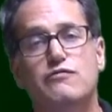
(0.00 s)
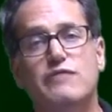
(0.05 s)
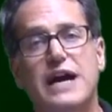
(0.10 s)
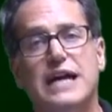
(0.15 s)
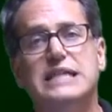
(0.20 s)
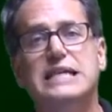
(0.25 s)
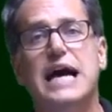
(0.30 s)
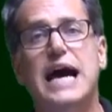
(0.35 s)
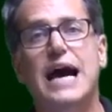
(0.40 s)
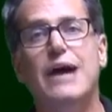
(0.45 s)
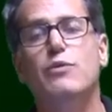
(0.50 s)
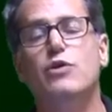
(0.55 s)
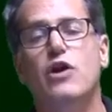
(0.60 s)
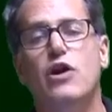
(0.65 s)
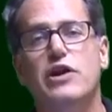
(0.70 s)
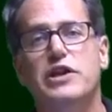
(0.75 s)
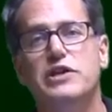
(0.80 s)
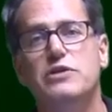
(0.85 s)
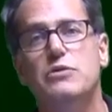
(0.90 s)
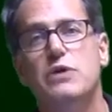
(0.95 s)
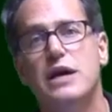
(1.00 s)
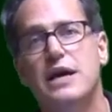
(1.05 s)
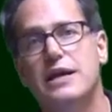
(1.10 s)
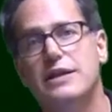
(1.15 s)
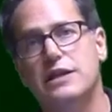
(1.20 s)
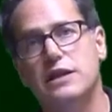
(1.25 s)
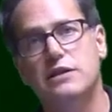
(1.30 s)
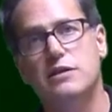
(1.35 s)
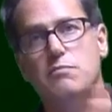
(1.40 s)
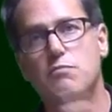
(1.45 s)
In fact, I would argue
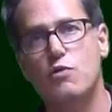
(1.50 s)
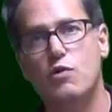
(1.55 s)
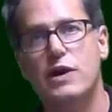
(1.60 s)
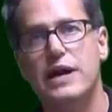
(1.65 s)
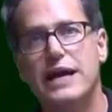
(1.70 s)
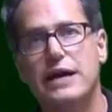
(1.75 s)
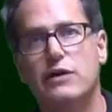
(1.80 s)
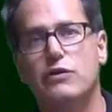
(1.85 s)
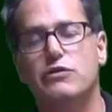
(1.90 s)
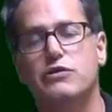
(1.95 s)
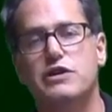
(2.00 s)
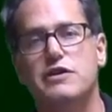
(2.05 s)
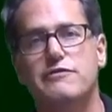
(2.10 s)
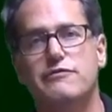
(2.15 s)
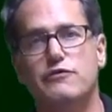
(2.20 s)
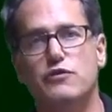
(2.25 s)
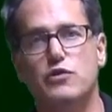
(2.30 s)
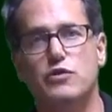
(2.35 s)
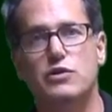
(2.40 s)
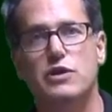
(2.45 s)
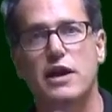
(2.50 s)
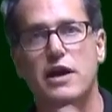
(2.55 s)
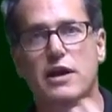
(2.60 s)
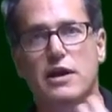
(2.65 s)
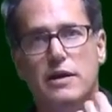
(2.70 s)
that the more healthy food,